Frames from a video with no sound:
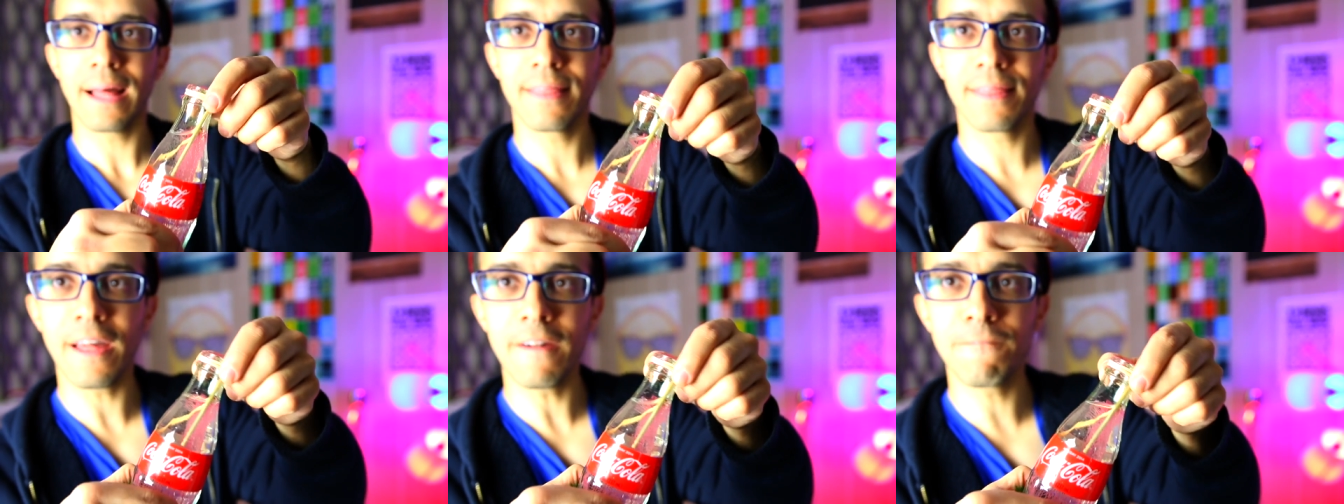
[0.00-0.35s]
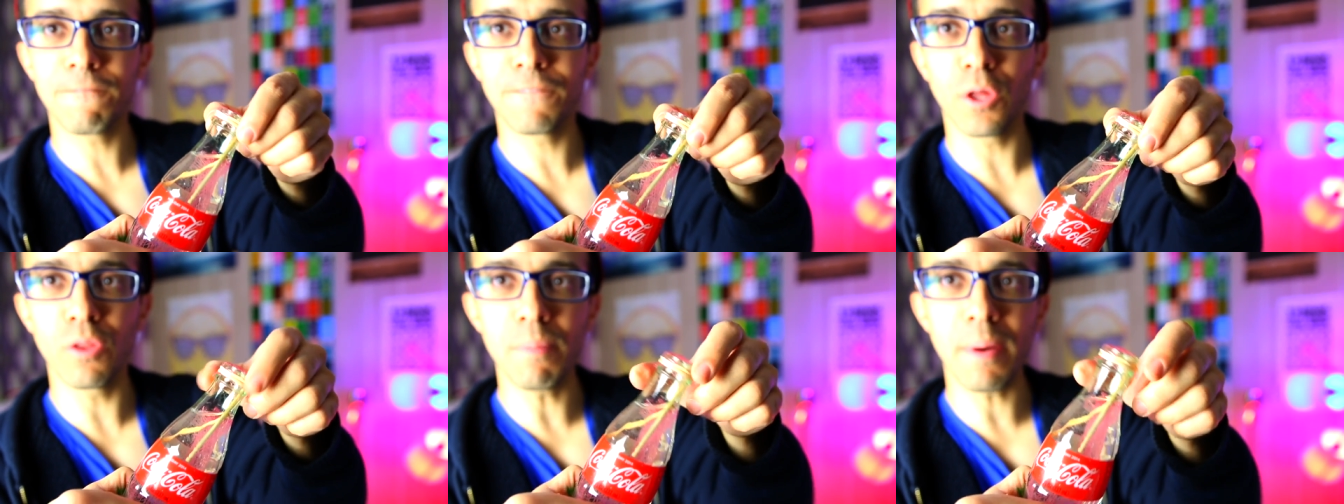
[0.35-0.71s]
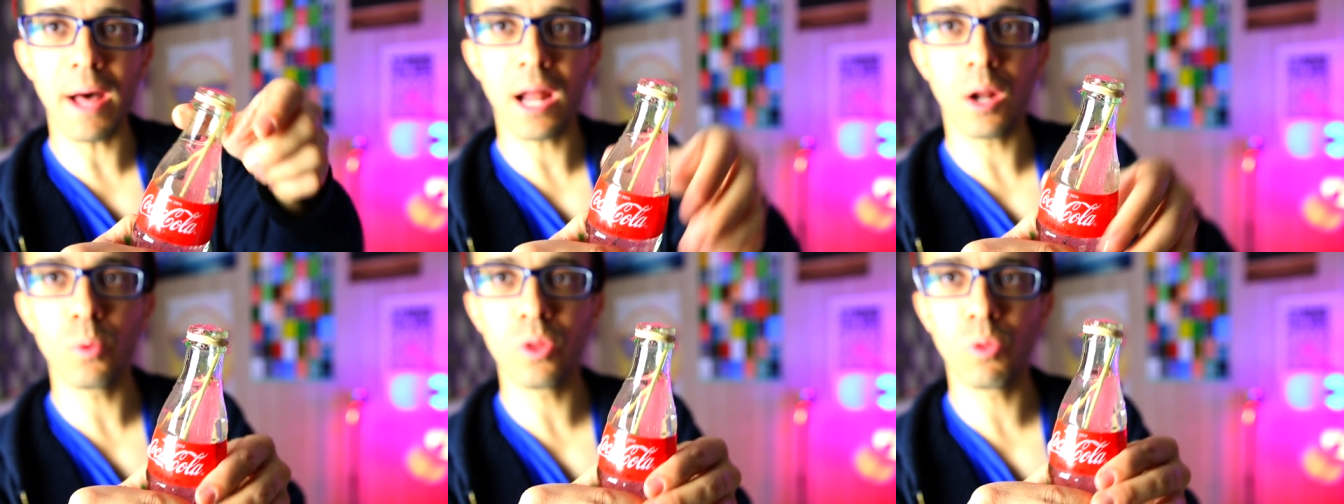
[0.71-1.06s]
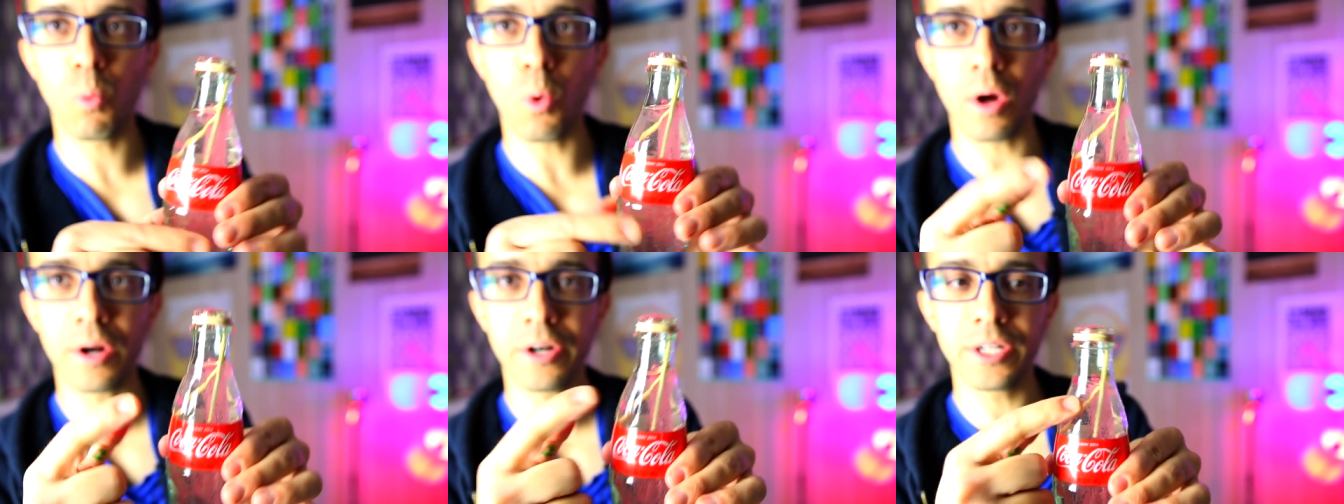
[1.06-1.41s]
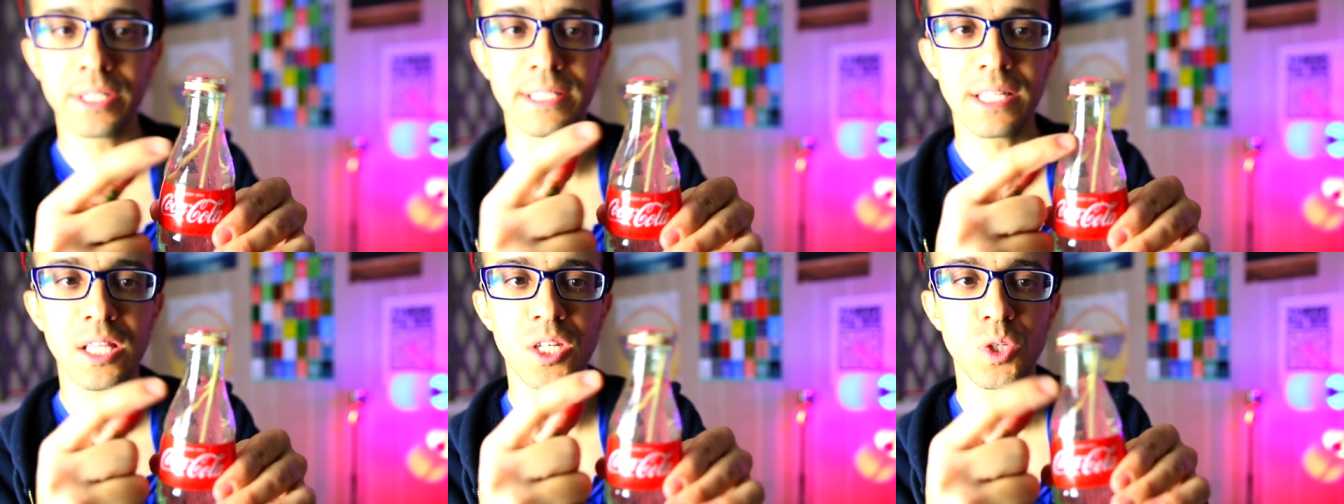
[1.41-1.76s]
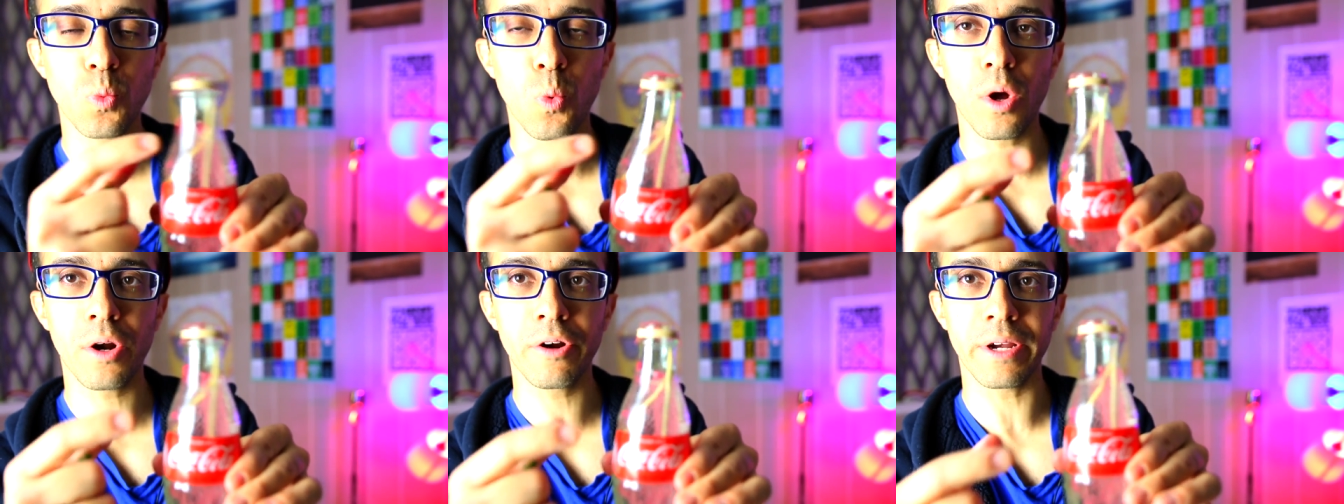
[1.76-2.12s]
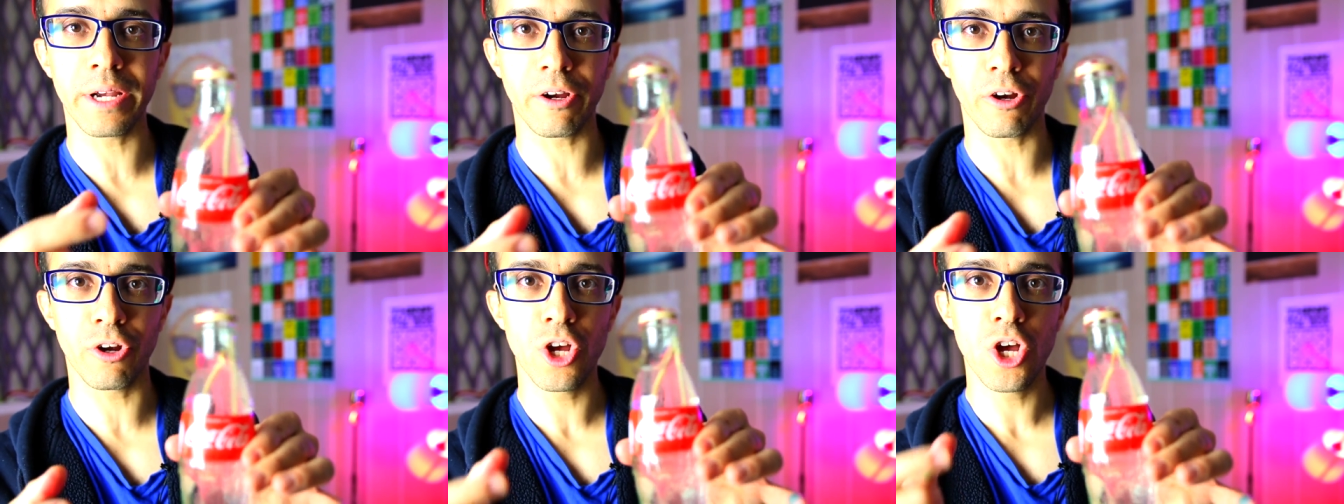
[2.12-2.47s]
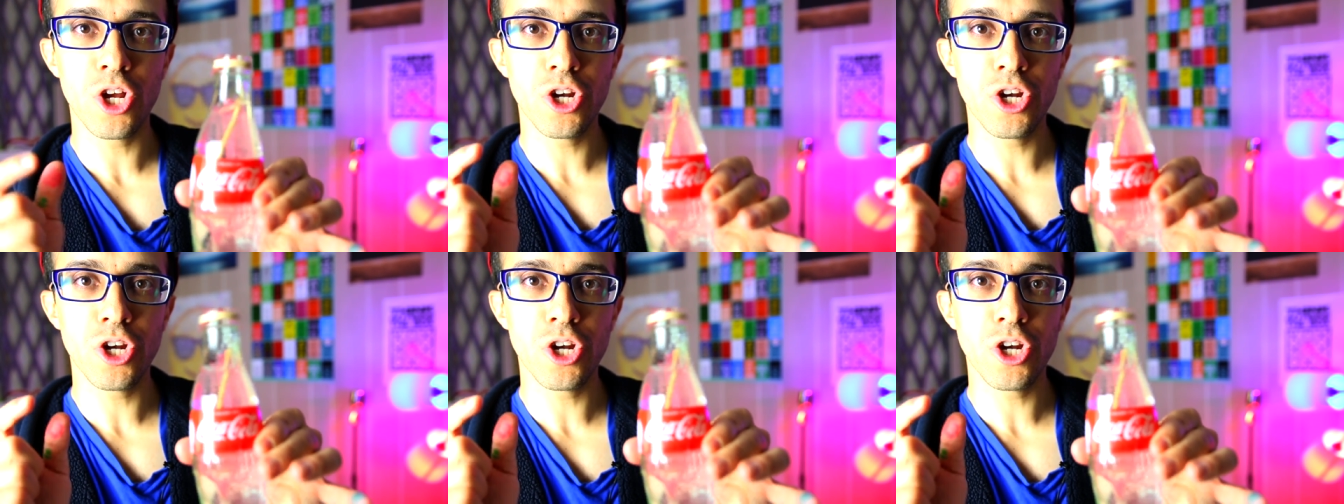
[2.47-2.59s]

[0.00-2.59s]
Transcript: then fill the bottle with water. You see this water here.